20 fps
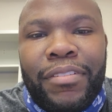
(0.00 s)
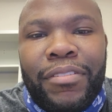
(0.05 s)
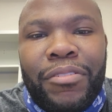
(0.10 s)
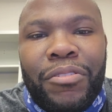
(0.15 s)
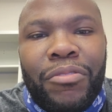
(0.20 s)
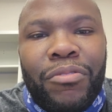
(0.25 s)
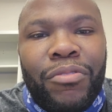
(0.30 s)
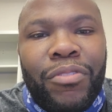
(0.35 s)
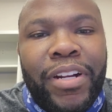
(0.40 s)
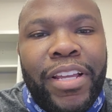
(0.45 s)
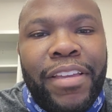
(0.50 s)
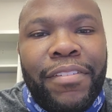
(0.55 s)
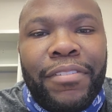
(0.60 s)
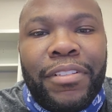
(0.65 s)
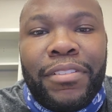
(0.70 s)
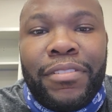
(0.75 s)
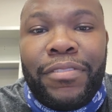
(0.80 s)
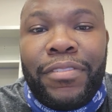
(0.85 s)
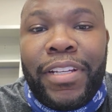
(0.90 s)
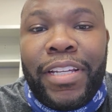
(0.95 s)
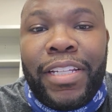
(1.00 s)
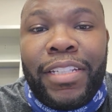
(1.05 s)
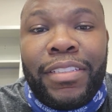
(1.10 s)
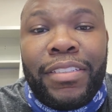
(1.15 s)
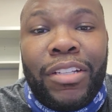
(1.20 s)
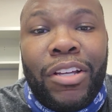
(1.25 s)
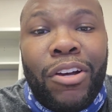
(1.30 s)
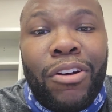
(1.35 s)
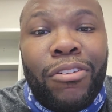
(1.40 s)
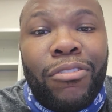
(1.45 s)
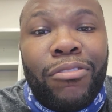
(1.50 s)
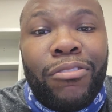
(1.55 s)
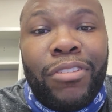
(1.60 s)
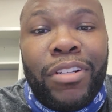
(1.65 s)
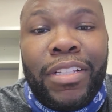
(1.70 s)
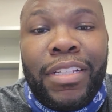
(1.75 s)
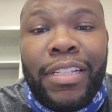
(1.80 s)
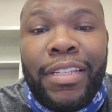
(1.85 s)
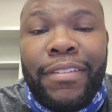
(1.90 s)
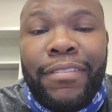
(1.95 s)
the Ravens fans are
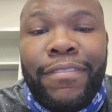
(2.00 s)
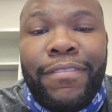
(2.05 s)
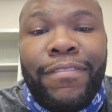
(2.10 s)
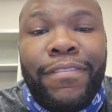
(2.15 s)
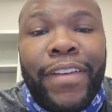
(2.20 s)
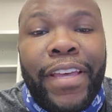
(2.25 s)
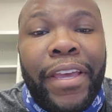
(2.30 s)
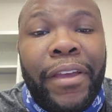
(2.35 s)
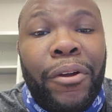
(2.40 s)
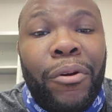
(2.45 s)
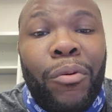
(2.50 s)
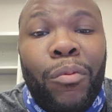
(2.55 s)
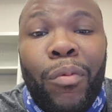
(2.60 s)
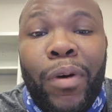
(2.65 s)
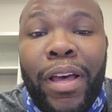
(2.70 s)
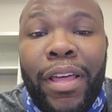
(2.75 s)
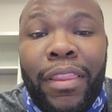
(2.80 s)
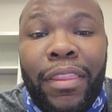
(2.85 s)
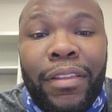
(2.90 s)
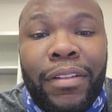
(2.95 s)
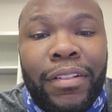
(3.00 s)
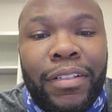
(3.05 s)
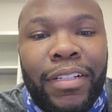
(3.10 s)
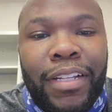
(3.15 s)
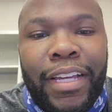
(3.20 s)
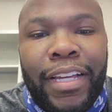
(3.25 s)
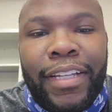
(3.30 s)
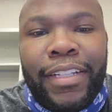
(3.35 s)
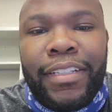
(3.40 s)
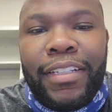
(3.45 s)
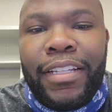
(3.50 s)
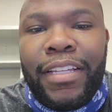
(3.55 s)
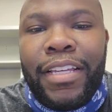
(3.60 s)
really fair weathered. Like,